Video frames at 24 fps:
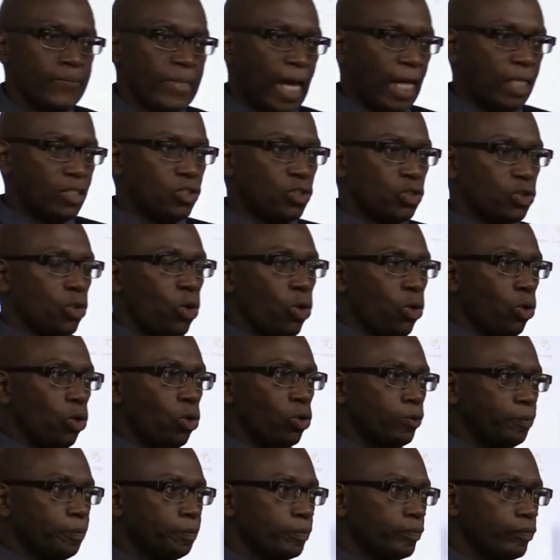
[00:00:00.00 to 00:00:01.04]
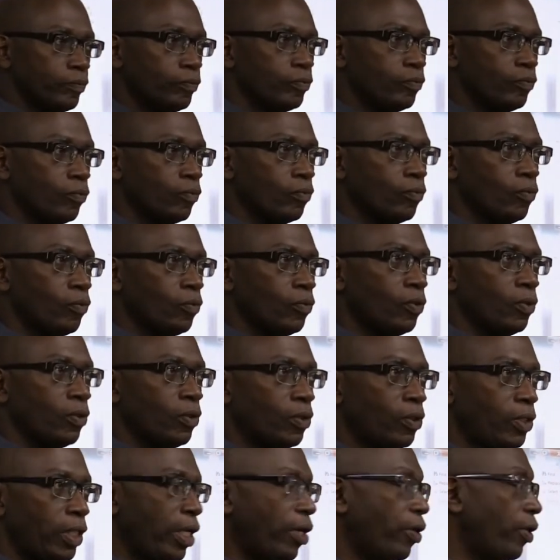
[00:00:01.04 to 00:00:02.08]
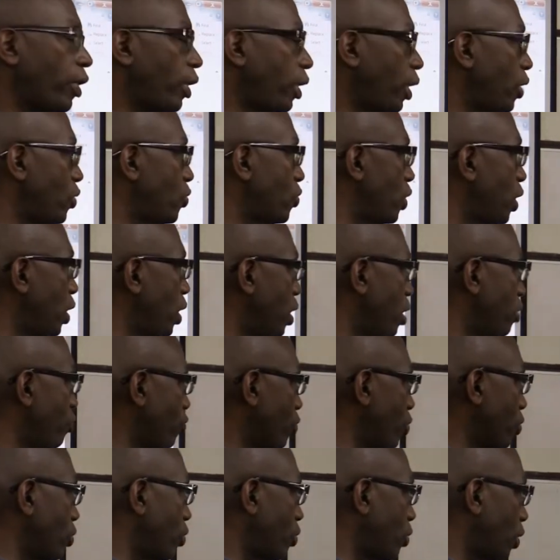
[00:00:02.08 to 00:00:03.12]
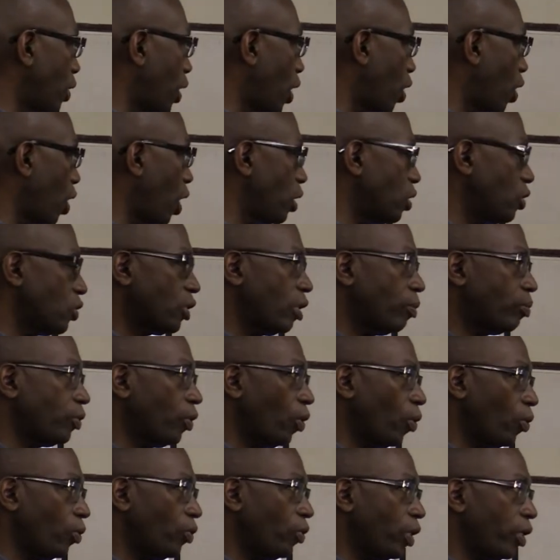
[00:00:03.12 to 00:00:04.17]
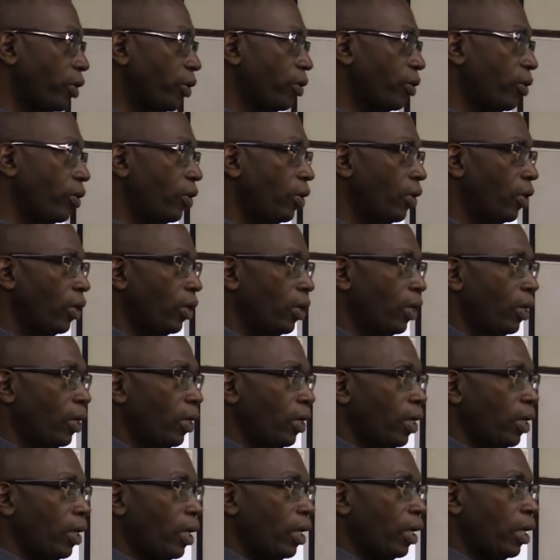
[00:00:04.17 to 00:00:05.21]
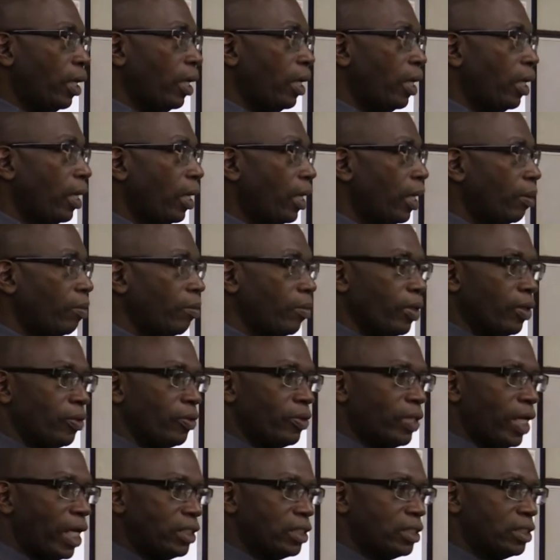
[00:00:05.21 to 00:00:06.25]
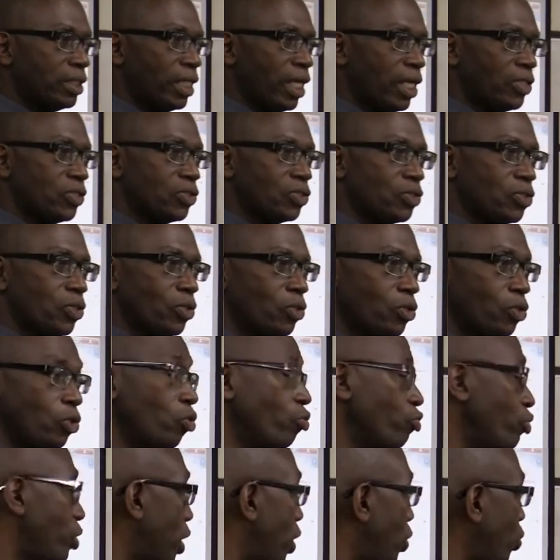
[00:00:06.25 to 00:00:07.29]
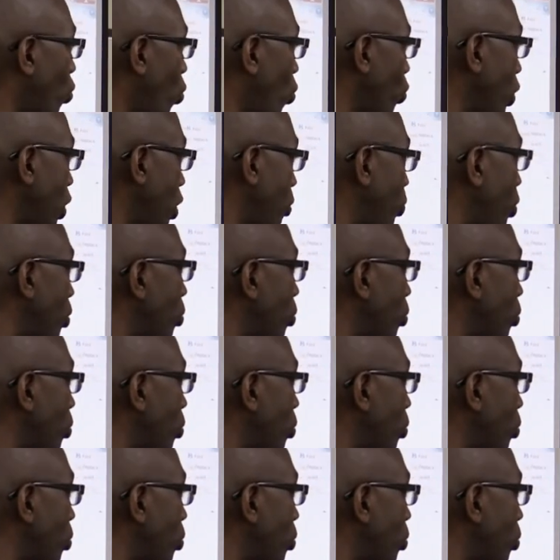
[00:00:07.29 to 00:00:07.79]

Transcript: And so there is even a concept out there that says you really don't need